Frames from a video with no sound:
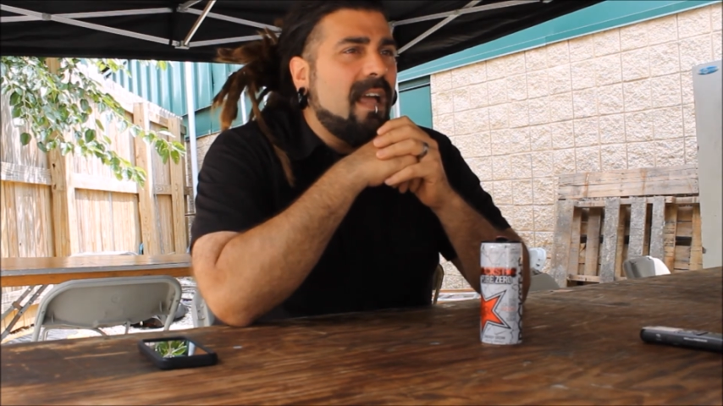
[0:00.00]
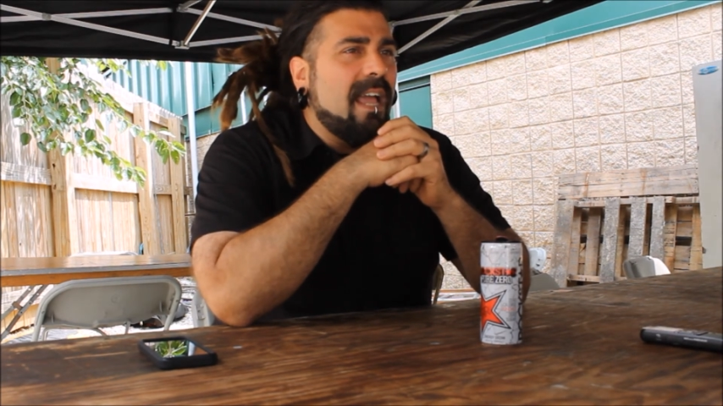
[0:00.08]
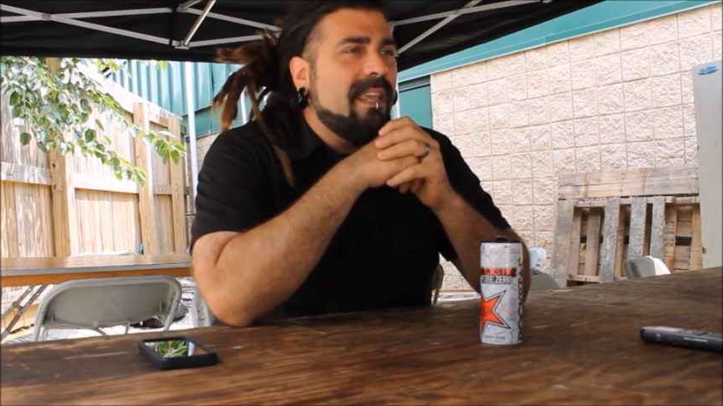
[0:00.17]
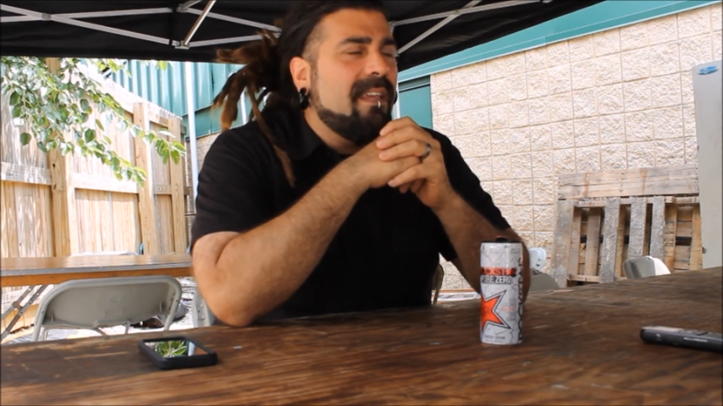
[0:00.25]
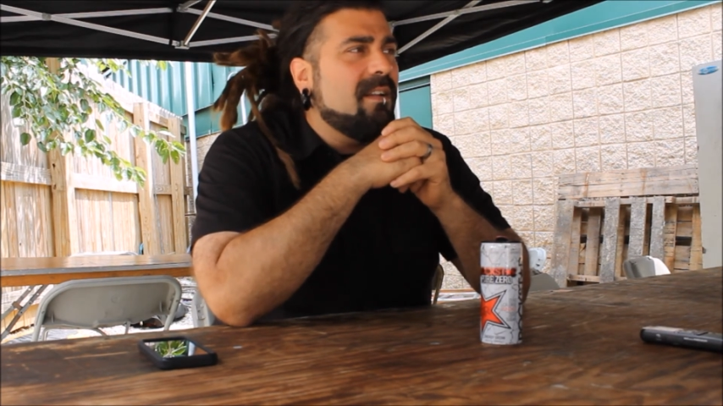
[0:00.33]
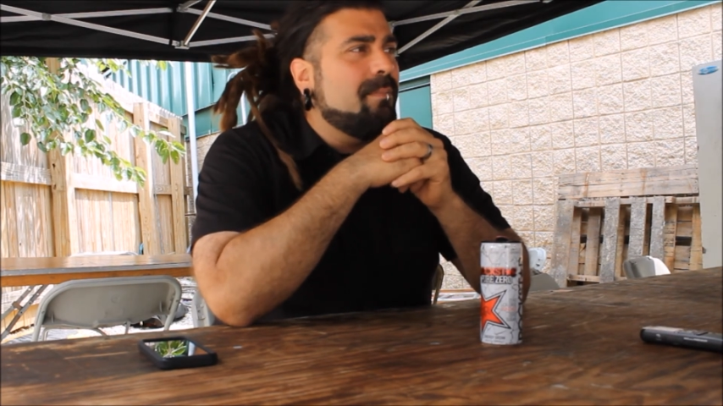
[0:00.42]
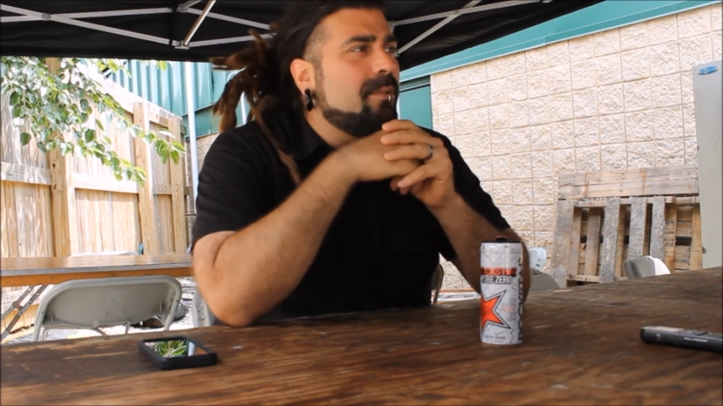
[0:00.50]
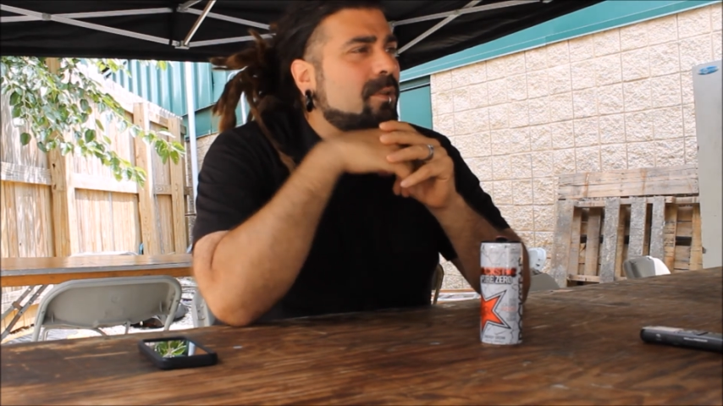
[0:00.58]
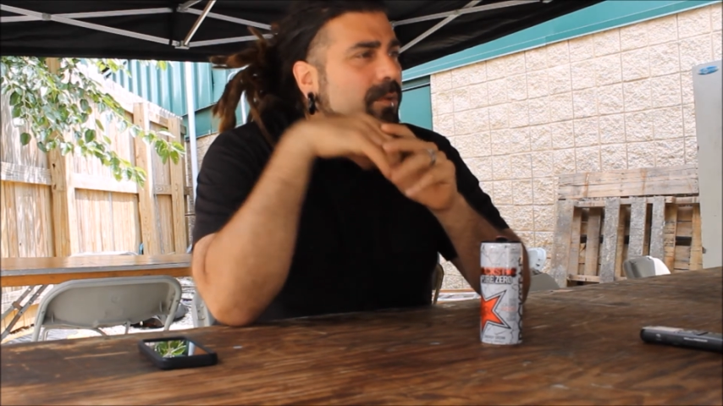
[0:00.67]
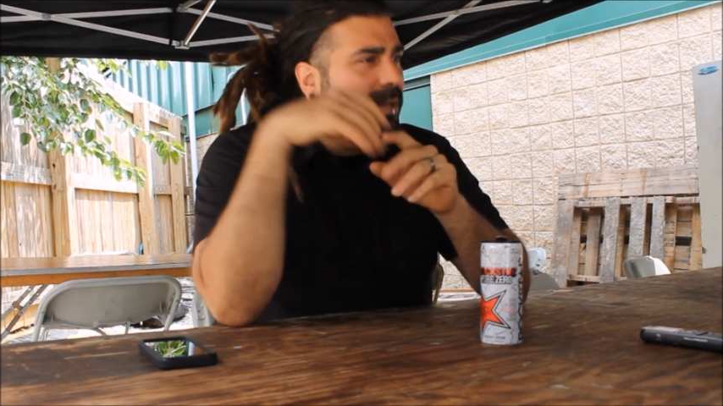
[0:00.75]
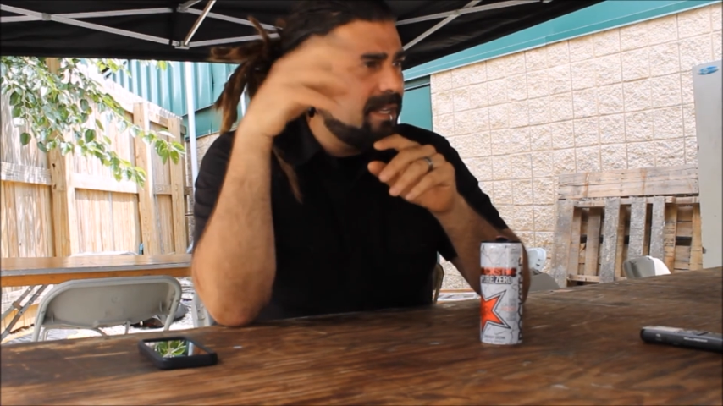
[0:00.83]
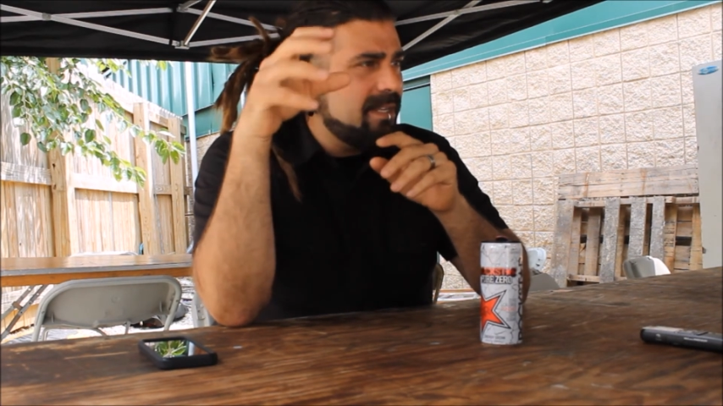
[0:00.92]
I hit up
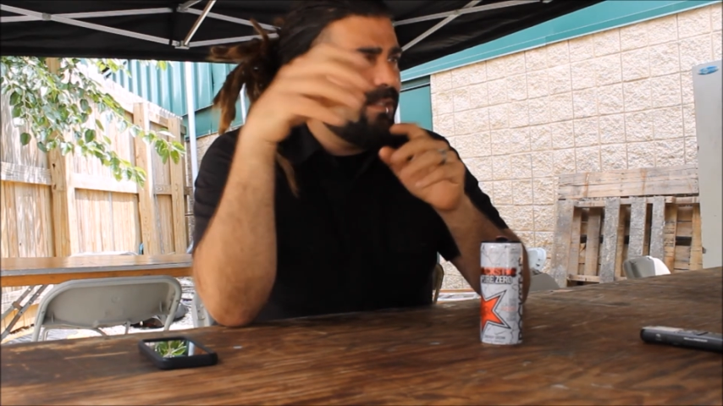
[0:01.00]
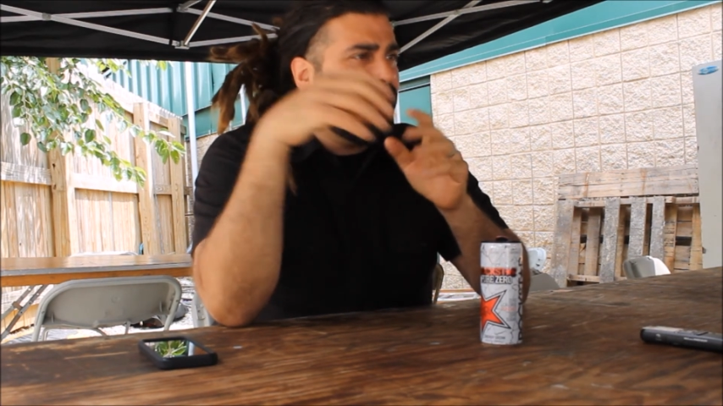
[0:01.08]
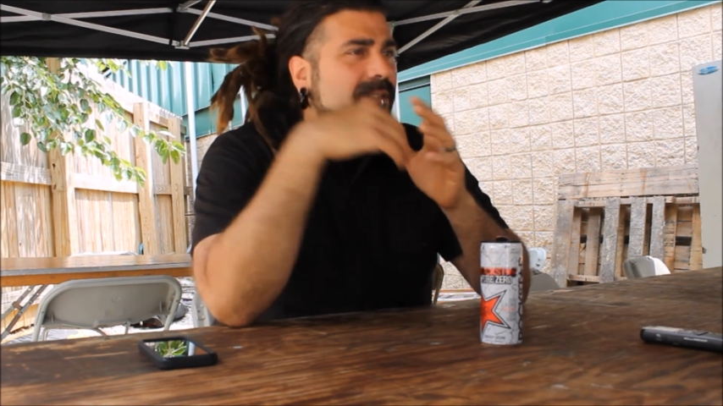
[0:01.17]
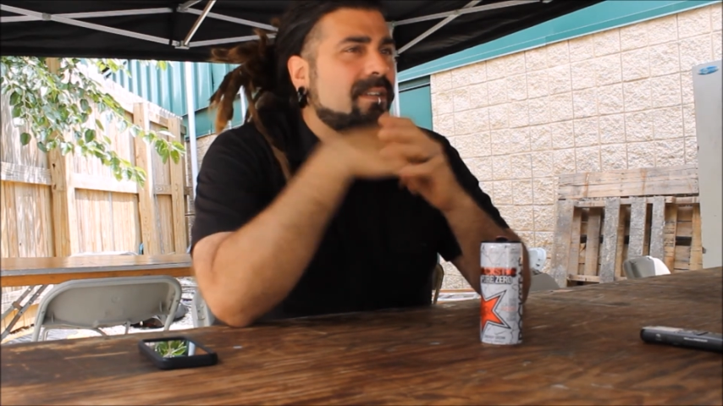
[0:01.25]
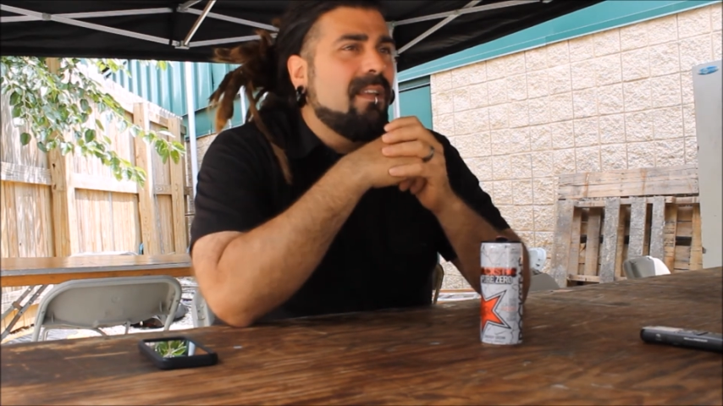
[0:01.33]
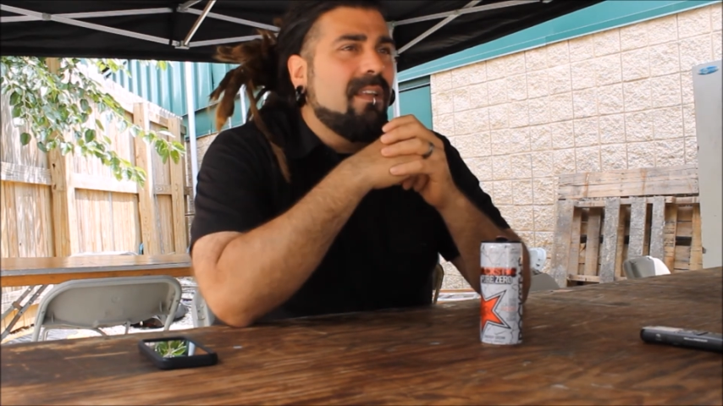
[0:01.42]
Lucas.